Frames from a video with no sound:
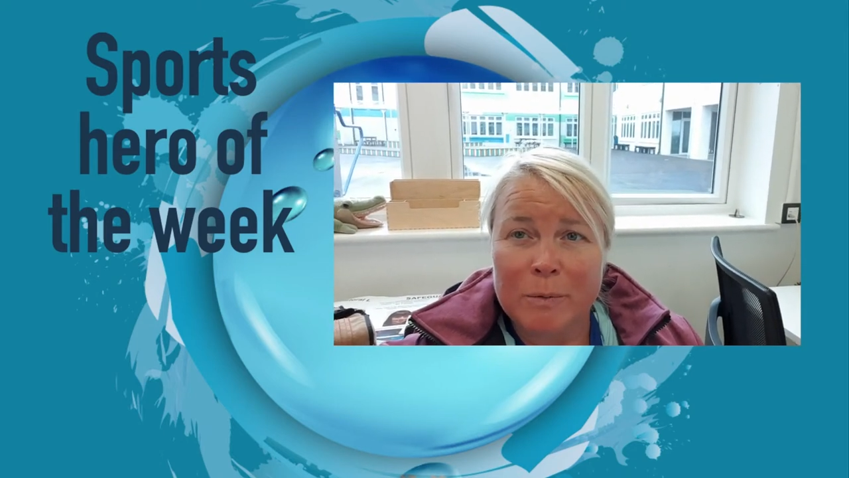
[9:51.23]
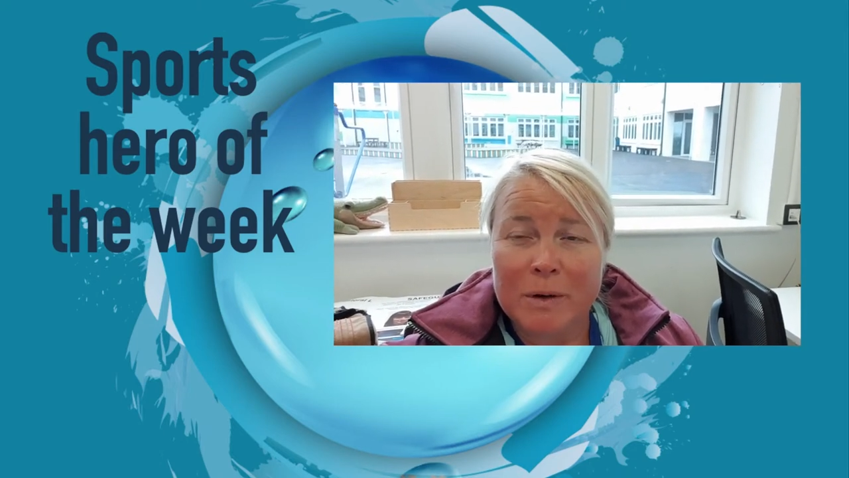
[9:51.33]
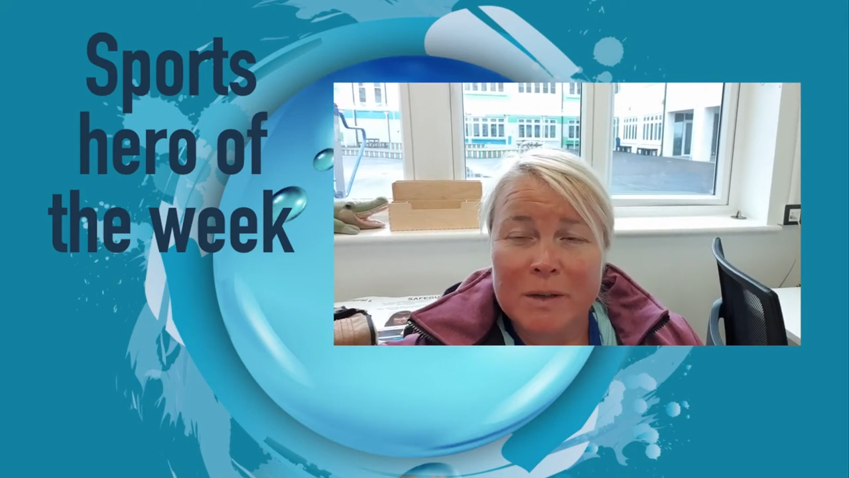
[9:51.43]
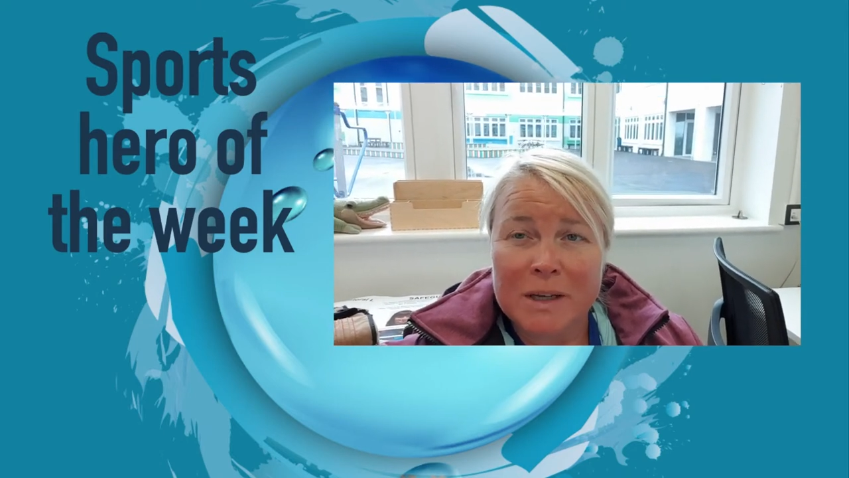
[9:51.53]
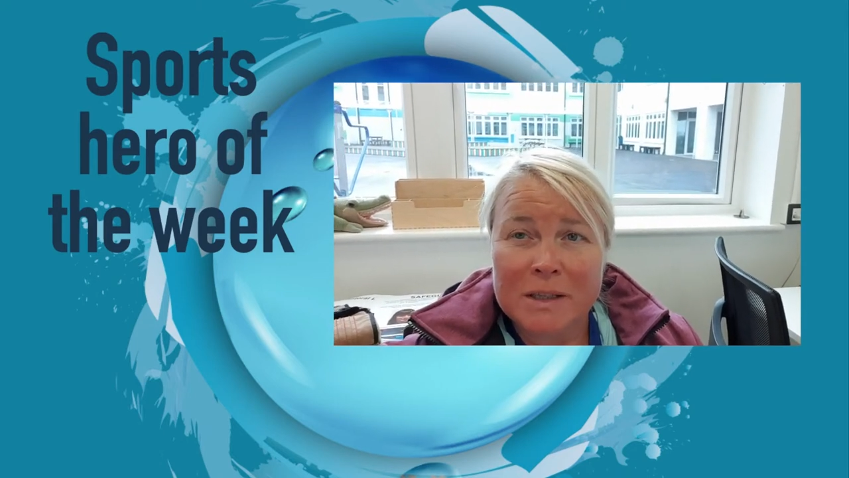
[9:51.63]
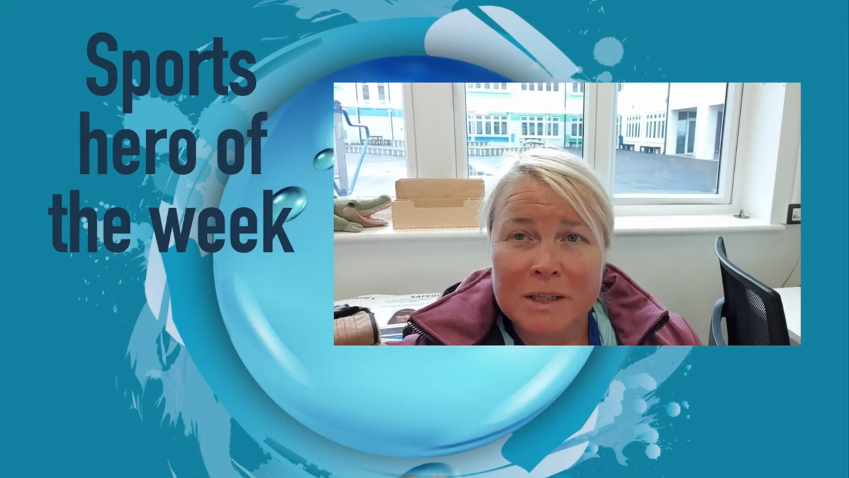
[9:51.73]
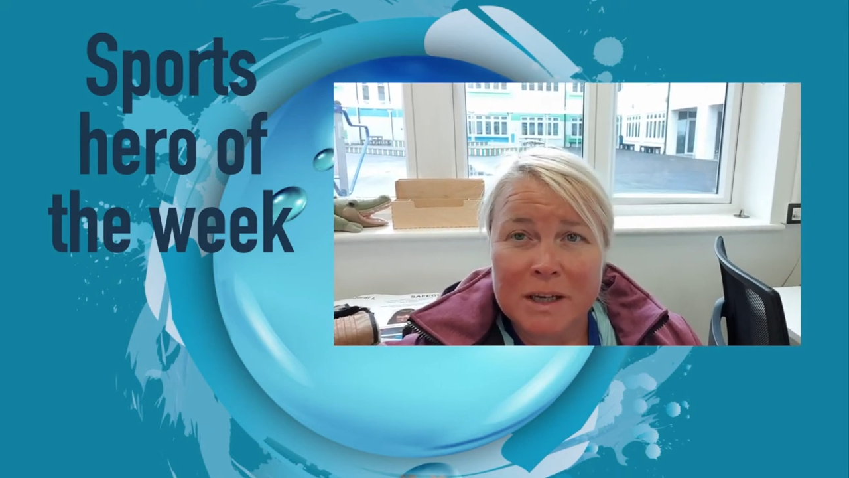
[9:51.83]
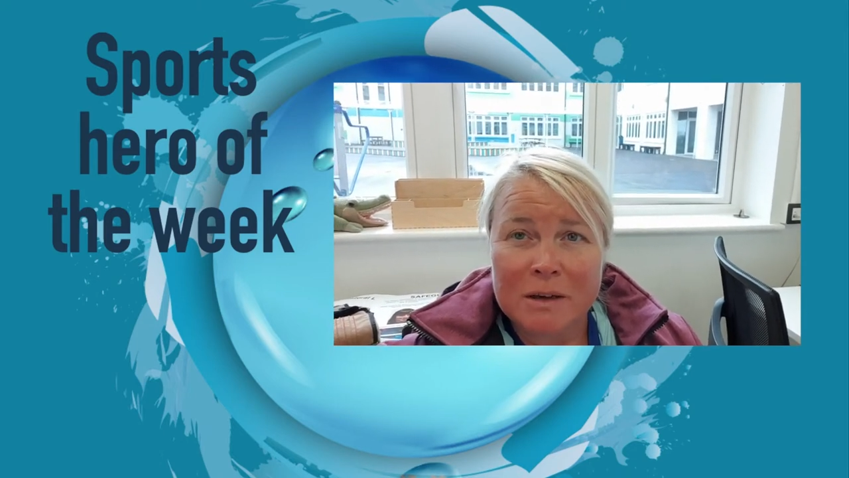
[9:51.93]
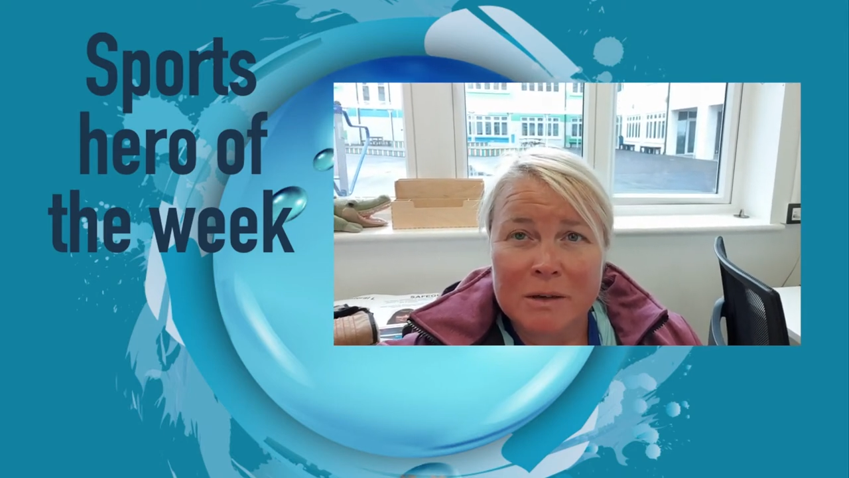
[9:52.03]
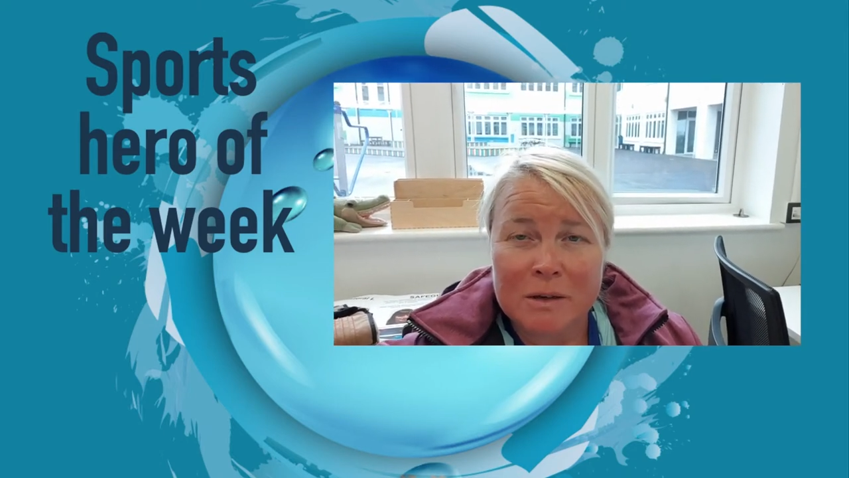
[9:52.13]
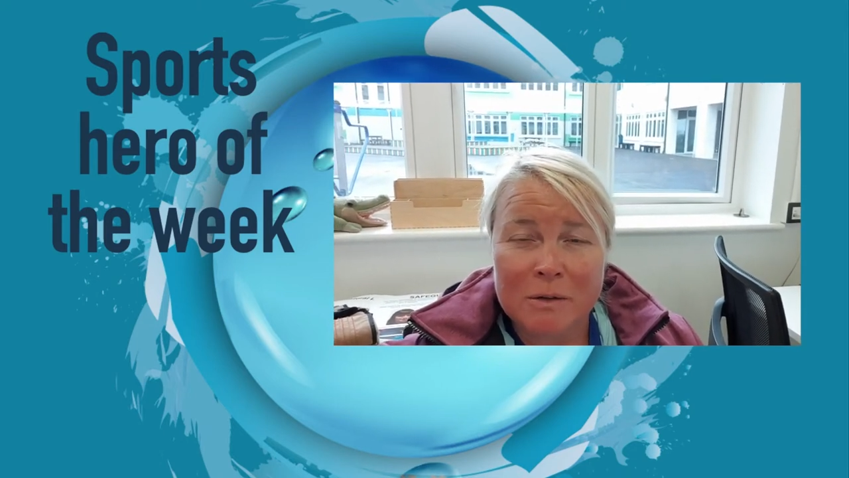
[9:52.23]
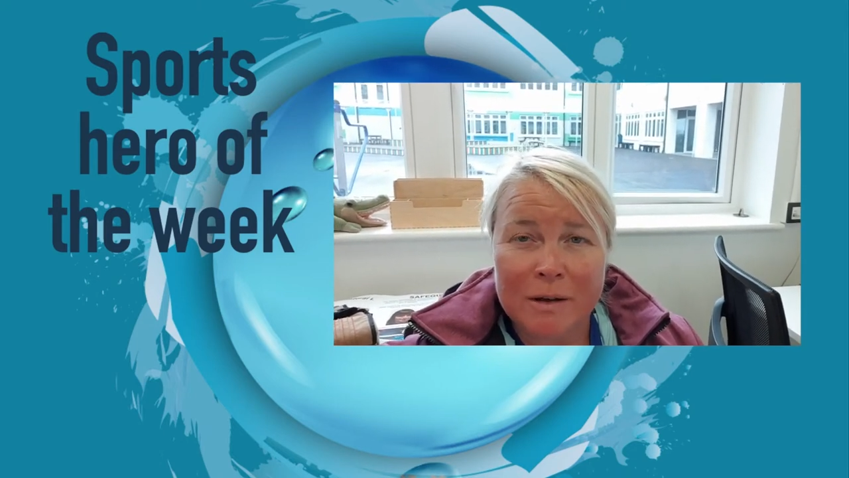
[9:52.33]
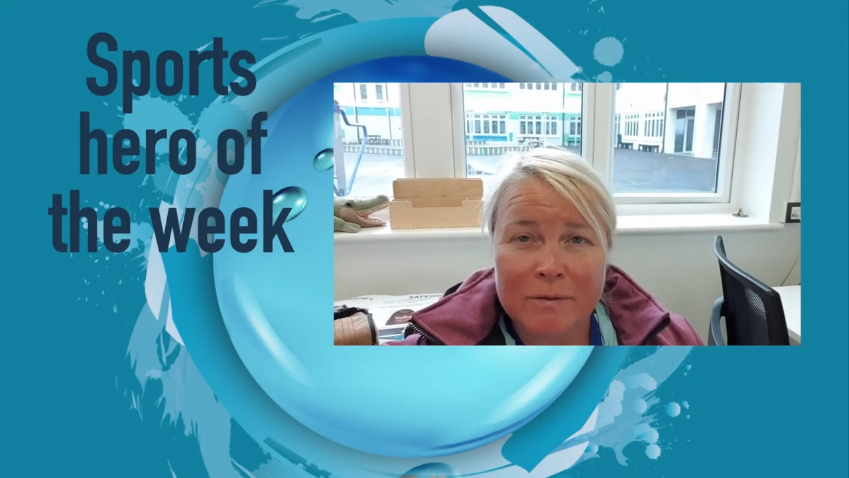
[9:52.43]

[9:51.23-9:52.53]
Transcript: Well done to you. You are